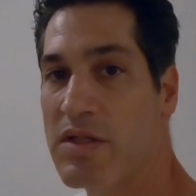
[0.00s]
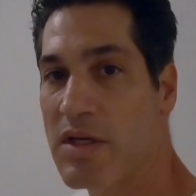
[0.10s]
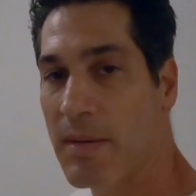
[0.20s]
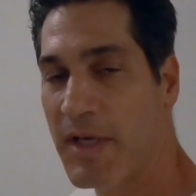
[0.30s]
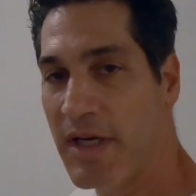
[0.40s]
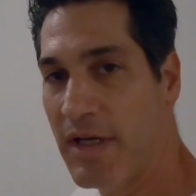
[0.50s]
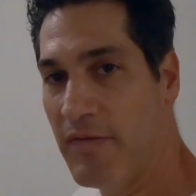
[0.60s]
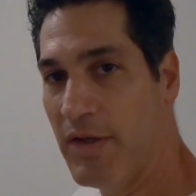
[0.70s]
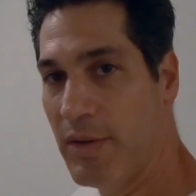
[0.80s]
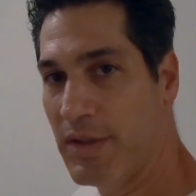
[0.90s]
So now I'm going to
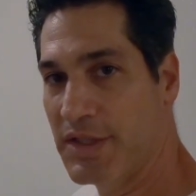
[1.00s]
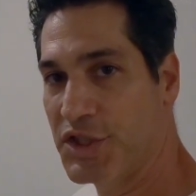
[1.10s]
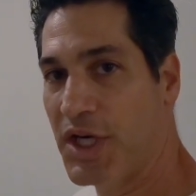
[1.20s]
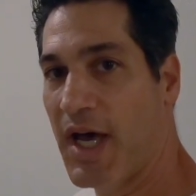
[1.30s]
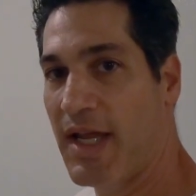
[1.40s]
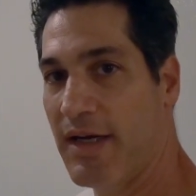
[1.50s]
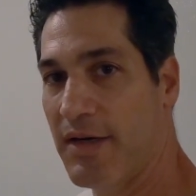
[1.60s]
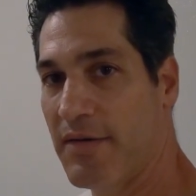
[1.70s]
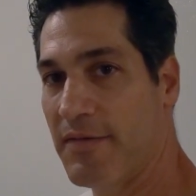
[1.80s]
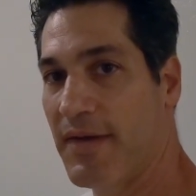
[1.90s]
give you a shot
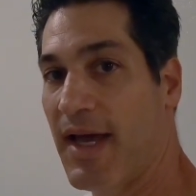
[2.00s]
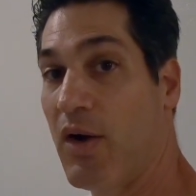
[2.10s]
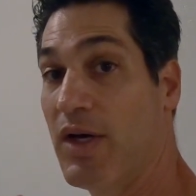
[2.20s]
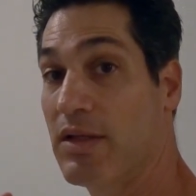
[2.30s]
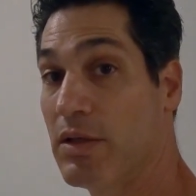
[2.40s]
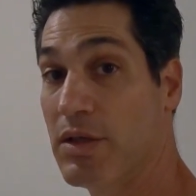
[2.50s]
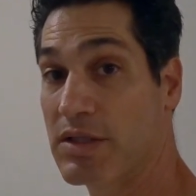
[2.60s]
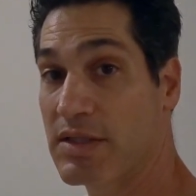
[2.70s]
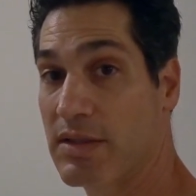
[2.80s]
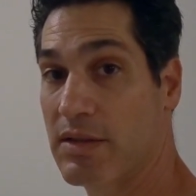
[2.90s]
of how it
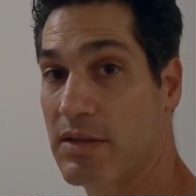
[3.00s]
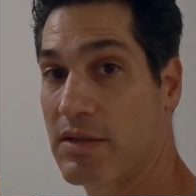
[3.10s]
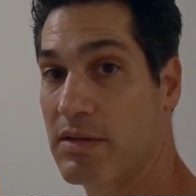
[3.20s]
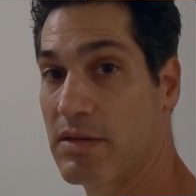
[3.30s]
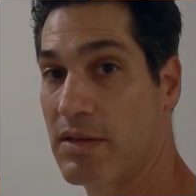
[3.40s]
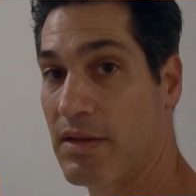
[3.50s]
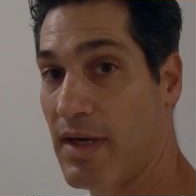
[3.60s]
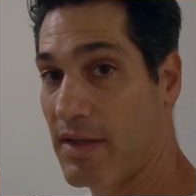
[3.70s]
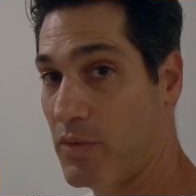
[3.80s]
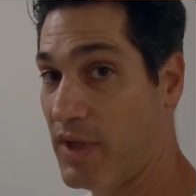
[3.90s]
looks
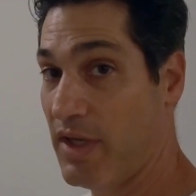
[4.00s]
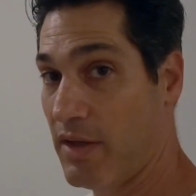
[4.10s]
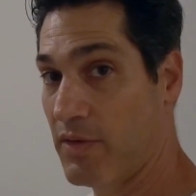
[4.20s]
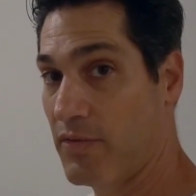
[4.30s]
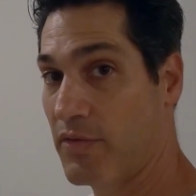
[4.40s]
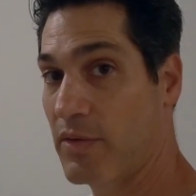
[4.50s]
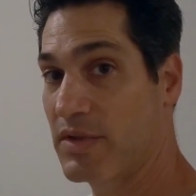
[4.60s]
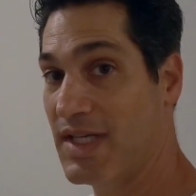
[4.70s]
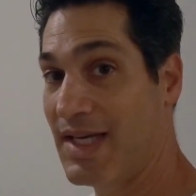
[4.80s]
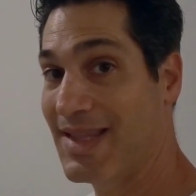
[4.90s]
now that we have
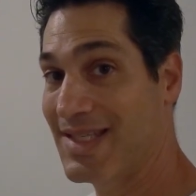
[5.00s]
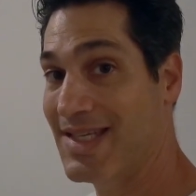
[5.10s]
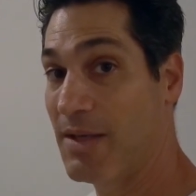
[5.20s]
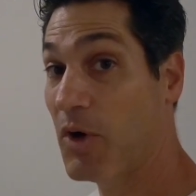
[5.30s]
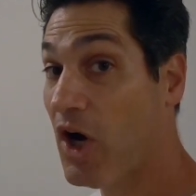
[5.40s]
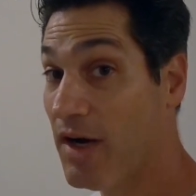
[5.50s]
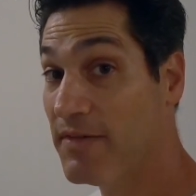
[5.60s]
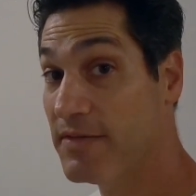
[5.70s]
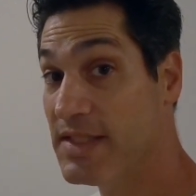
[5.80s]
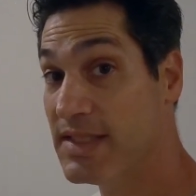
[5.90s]
taken the tape
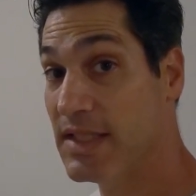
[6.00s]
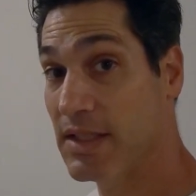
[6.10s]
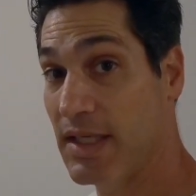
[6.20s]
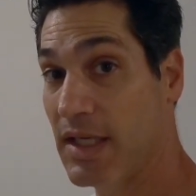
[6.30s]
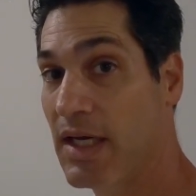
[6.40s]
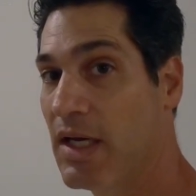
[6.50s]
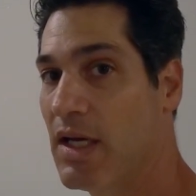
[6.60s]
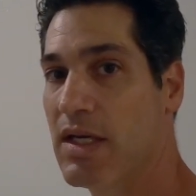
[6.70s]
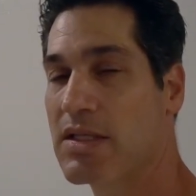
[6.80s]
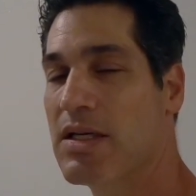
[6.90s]
off of the ceiling.
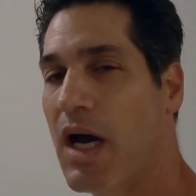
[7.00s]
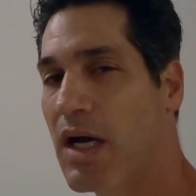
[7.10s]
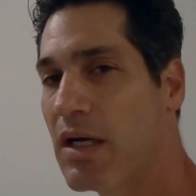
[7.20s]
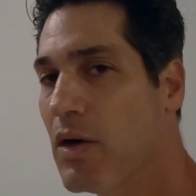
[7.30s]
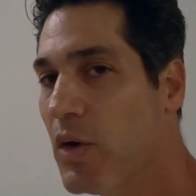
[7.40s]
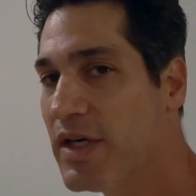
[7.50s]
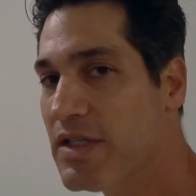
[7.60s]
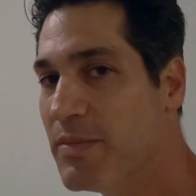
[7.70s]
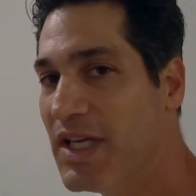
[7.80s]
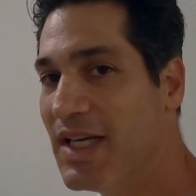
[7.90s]
It's not going
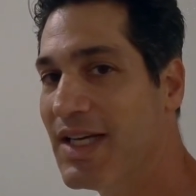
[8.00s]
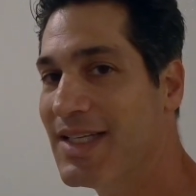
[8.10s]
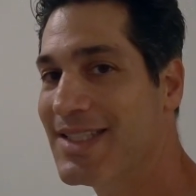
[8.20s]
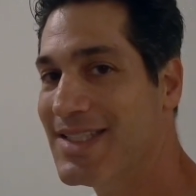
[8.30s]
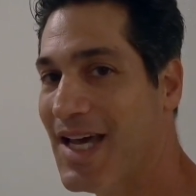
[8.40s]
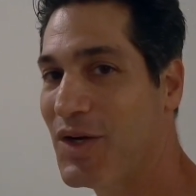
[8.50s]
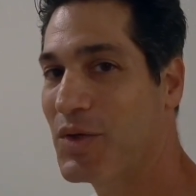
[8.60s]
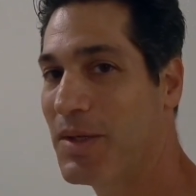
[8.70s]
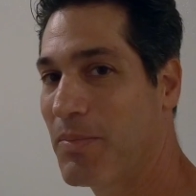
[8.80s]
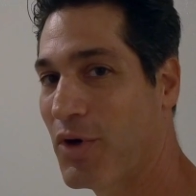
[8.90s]
to be
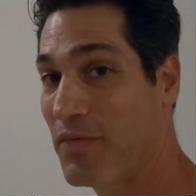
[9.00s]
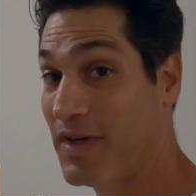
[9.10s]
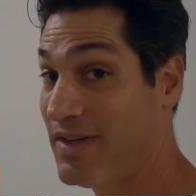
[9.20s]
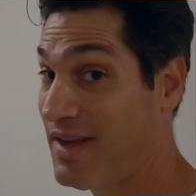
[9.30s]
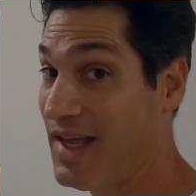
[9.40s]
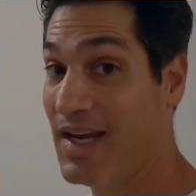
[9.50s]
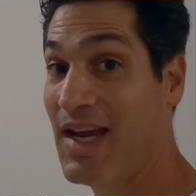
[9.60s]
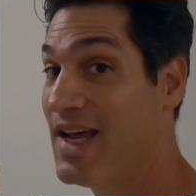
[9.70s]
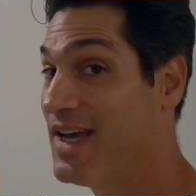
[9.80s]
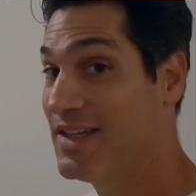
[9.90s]
entirely perfect.
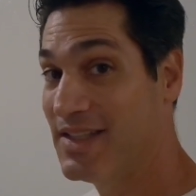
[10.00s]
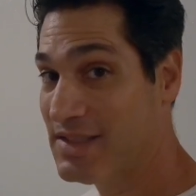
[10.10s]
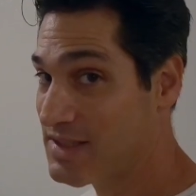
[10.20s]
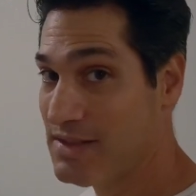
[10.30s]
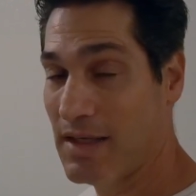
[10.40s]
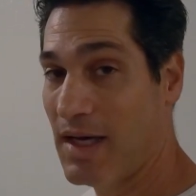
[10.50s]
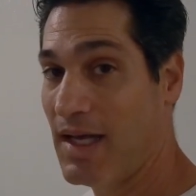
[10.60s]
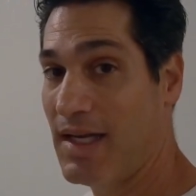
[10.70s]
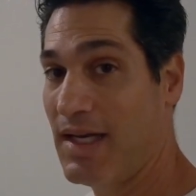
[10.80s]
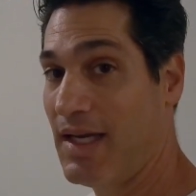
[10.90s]
Again, this is
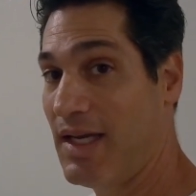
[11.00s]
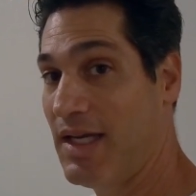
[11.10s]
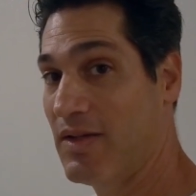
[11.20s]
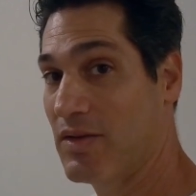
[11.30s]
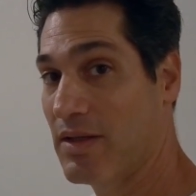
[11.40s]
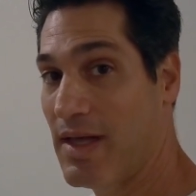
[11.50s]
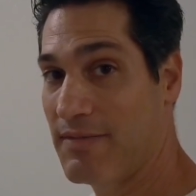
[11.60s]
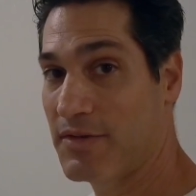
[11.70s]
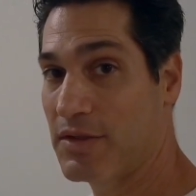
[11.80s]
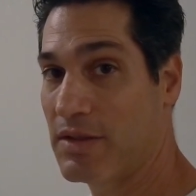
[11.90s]
not a
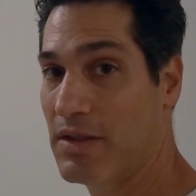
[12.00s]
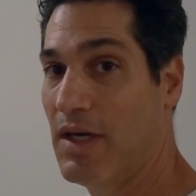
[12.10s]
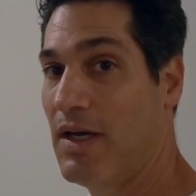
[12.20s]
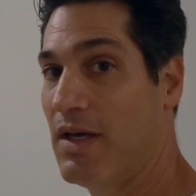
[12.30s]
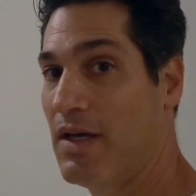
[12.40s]
level